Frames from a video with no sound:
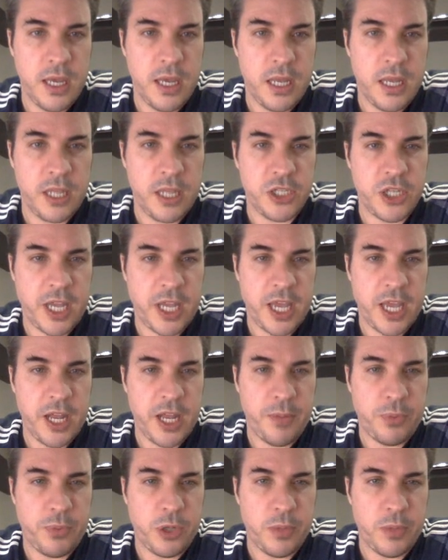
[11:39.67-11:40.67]
Let's check out
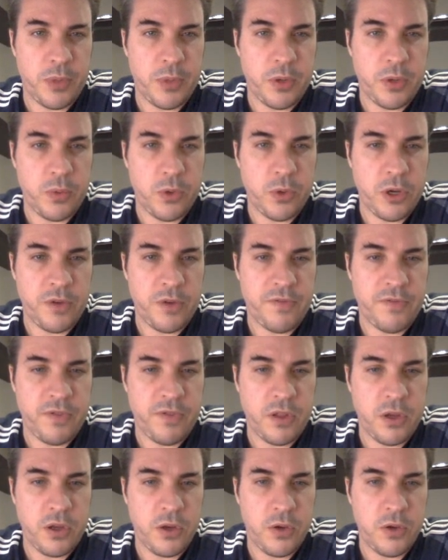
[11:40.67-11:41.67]
deployment
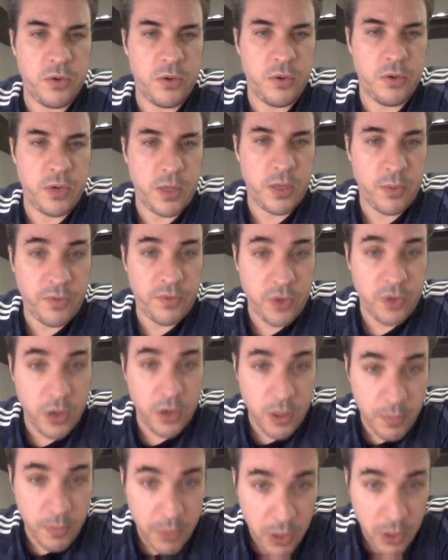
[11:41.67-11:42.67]
workflow, and we've got
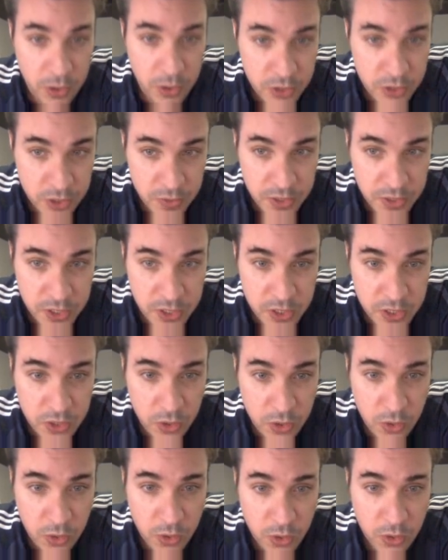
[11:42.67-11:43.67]
Composer
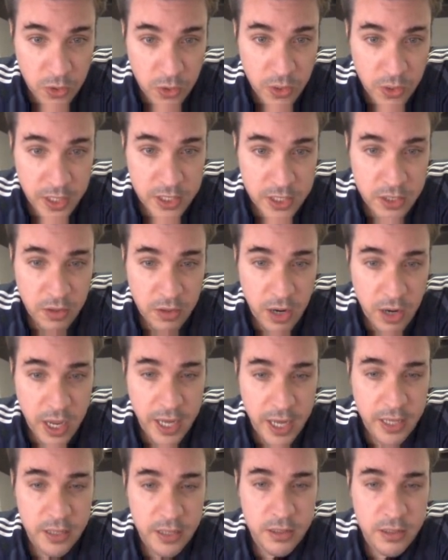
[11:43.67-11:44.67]
install. That's
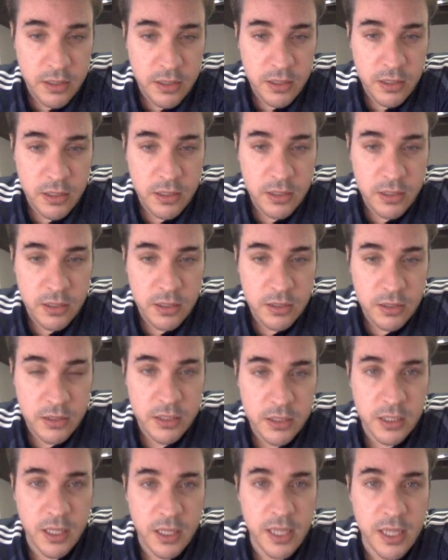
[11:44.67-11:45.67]
great.
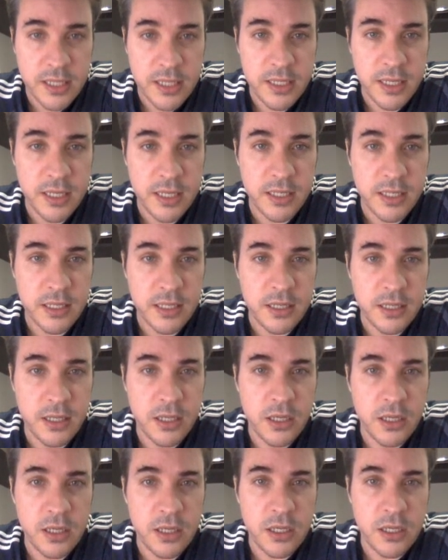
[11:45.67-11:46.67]
So that's it.
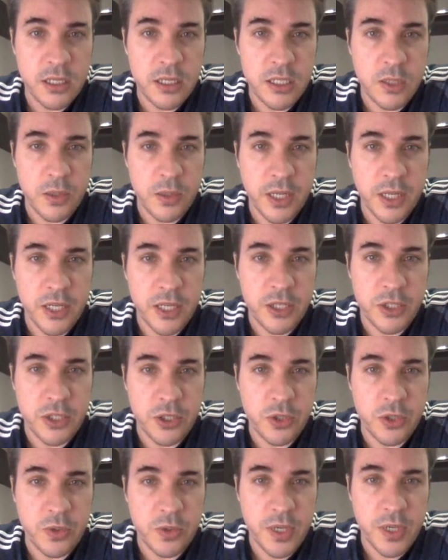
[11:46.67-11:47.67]
So what we need to
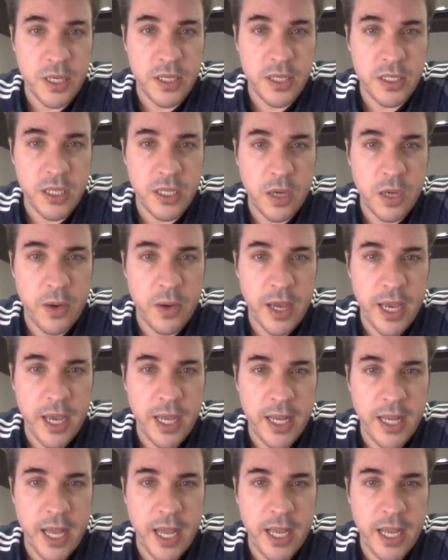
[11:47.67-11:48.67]
do is go
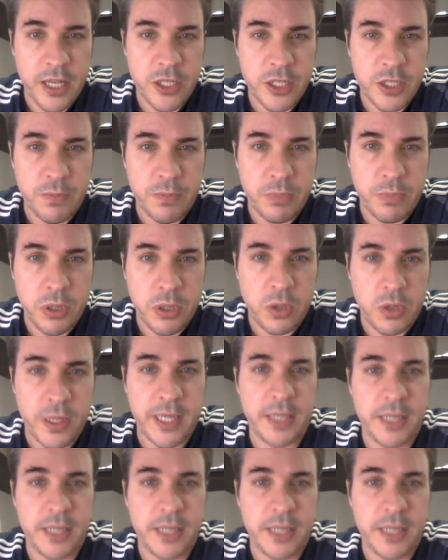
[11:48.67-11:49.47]
ahead and deploy.